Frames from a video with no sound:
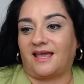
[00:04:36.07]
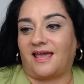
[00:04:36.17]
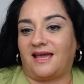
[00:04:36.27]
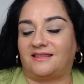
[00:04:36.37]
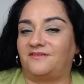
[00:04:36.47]

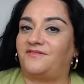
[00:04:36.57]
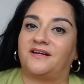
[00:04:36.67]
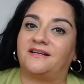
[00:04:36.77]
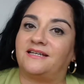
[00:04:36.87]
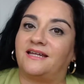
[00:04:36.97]
and the
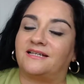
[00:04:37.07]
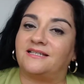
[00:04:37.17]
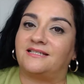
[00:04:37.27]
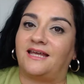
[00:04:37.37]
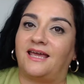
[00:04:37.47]
very
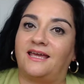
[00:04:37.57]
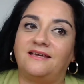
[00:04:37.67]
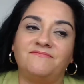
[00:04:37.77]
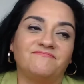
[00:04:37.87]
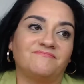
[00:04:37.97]
next day
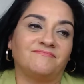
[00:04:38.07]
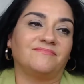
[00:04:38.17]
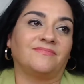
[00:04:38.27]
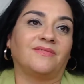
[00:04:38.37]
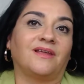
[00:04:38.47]

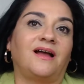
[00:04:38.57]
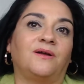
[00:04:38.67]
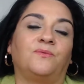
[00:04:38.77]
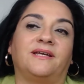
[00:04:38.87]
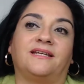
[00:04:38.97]
I
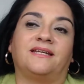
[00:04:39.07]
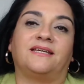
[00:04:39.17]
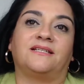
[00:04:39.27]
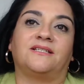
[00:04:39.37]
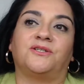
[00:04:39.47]
went
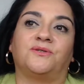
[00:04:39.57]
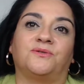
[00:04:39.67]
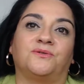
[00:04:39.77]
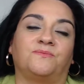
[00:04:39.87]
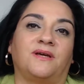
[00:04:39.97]

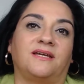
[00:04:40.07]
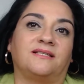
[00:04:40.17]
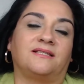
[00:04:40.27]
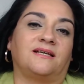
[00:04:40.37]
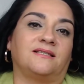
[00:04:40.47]
into my
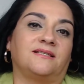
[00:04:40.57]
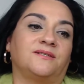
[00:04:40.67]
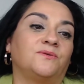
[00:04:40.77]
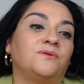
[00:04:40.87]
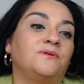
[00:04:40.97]
son's
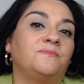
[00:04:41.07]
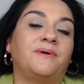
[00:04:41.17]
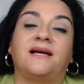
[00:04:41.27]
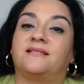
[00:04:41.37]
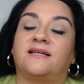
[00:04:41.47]
school,
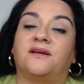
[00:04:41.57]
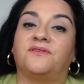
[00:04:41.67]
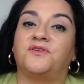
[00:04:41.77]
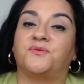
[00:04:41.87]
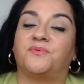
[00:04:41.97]
passed out
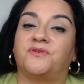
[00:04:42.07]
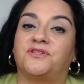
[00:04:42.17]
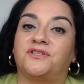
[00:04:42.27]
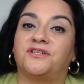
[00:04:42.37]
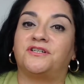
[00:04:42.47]
those
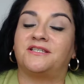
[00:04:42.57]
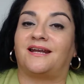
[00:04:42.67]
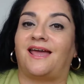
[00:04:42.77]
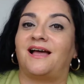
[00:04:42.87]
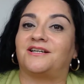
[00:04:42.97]
brochures, and
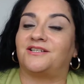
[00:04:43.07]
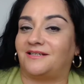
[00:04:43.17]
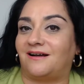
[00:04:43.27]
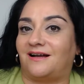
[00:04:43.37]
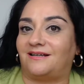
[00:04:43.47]
I actually
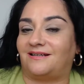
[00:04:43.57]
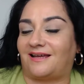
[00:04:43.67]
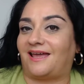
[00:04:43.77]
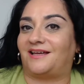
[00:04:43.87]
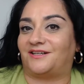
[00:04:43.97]
got a
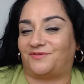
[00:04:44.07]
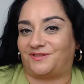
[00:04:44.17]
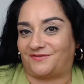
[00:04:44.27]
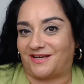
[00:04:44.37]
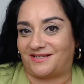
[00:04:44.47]
handful
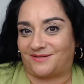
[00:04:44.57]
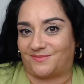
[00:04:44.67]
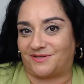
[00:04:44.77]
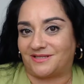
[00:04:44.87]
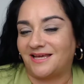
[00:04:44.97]
of
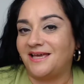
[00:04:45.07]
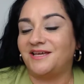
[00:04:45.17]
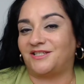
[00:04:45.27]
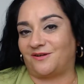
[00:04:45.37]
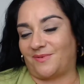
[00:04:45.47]
customers.
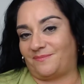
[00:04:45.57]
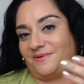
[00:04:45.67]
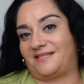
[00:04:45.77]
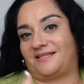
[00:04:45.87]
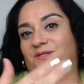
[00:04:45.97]
So my
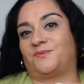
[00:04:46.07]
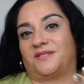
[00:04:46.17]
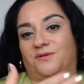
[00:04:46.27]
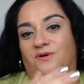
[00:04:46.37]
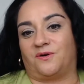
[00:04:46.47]
business
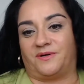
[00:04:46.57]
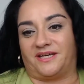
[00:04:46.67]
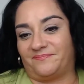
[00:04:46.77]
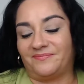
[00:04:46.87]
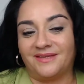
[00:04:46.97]
was
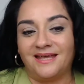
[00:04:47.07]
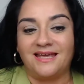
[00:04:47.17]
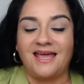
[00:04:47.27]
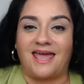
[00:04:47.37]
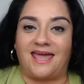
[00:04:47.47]
growing,
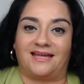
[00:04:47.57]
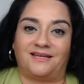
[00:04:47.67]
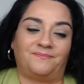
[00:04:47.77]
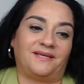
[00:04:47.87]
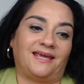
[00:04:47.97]
and
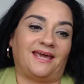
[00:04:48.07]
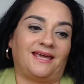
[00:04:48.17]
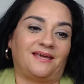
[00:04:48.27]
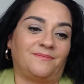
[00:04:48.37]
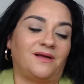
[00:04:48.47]
it
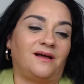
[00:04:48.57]
became